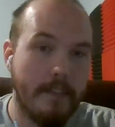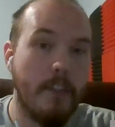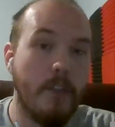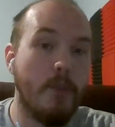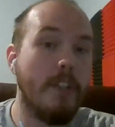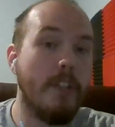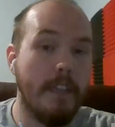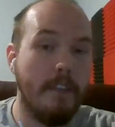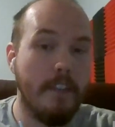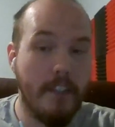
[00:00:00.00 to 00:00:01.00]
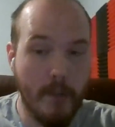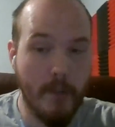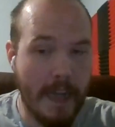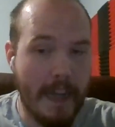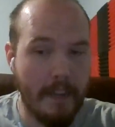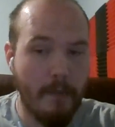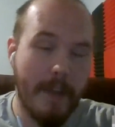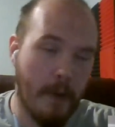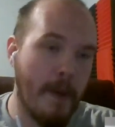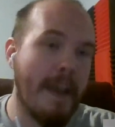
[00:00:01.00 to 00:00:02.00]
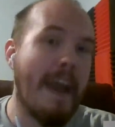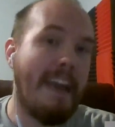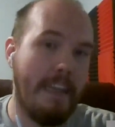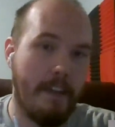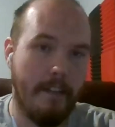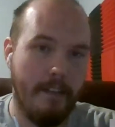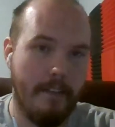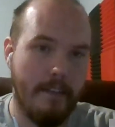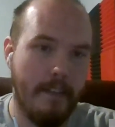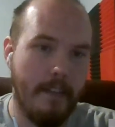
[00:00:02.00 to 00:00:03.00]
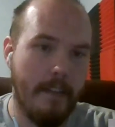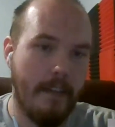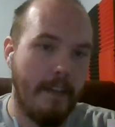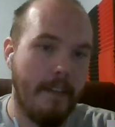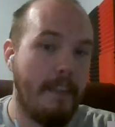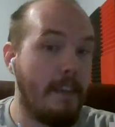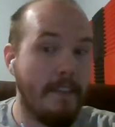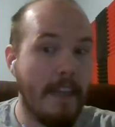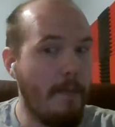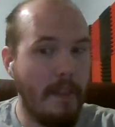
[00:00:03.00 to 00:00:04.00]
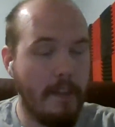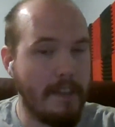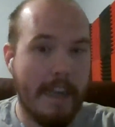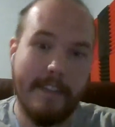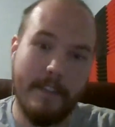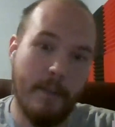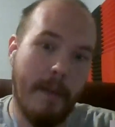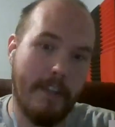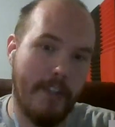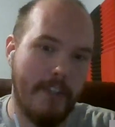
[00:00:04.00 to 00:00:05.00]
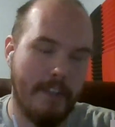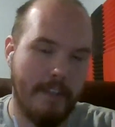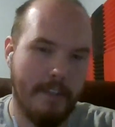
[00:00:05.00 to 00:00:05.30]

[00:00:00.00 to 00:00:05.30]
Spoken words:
Usually, you and I, we got a way out of here. This time it looks not so much.